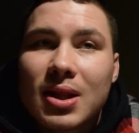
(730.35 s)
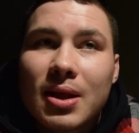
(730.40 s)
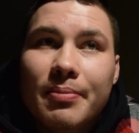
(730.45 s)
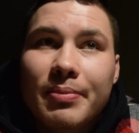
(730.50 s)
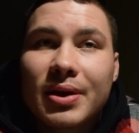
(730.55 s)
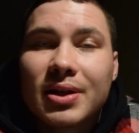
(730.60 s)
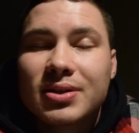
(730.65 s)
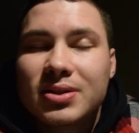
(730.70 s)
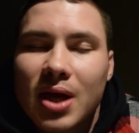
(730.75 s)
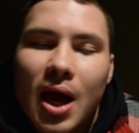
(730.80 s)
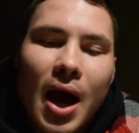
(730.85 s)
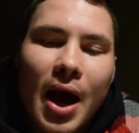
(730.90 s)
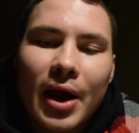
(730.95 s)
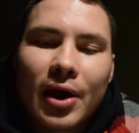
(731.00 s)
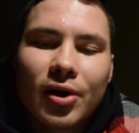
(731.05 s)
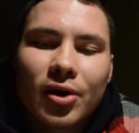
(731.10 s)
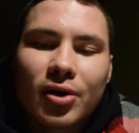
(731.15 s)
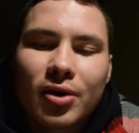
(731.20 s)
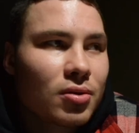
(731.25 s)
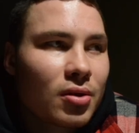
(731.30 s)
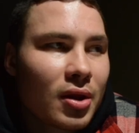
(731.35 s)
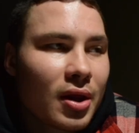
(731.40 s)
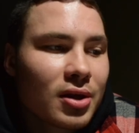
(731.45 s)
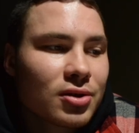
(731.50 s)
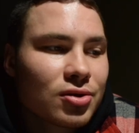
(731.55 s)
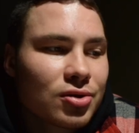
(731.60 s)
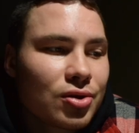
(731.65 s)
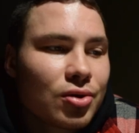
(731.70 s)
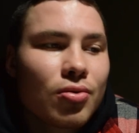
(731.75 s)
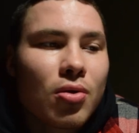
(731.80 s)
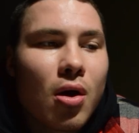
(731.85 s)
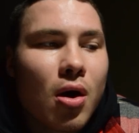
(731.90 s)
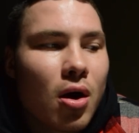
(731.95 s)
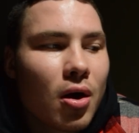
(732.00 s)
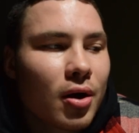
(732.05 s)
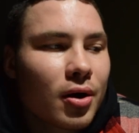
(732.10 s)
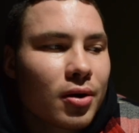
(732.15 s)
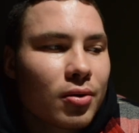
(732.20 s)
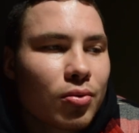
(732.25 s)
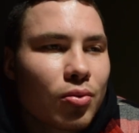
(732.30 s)
being tired, things are too
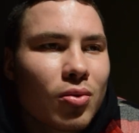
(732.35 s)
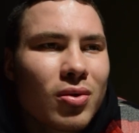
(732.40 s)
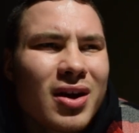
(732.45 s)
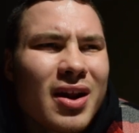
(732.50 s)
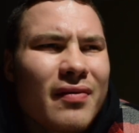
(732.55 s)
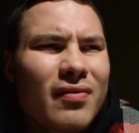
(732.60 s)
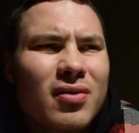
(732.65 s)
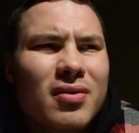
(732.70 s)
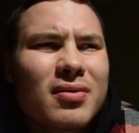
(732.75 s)
hard or whatever.